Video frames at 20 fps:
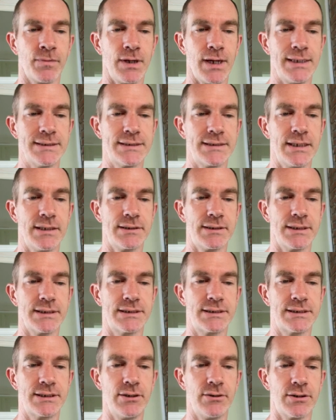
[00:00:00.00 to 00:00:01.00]
I see that this
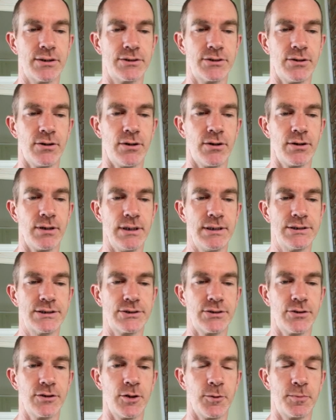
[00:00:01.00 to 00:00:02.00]
steel guitar is
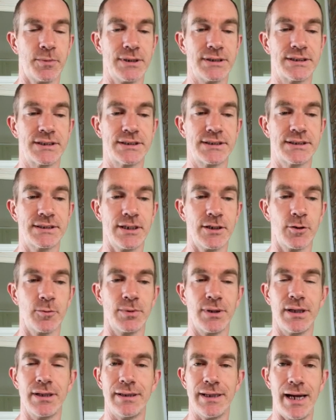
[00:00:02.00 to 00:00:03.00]
turned up
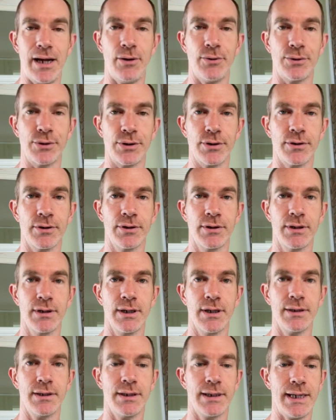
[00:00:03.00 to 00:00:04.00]
considerably louder
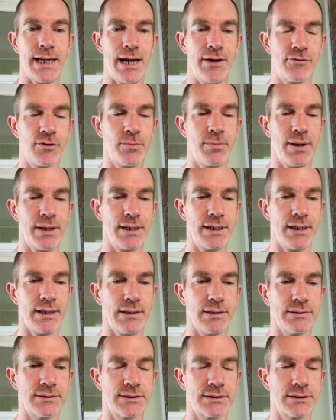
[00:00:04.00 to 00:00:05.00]
than everybody
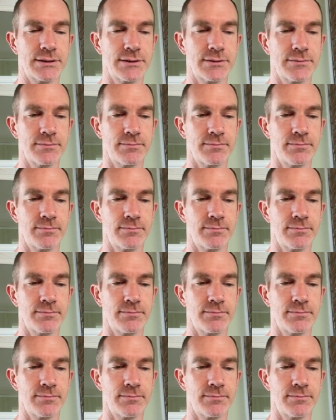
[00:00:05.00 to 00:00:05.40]
else.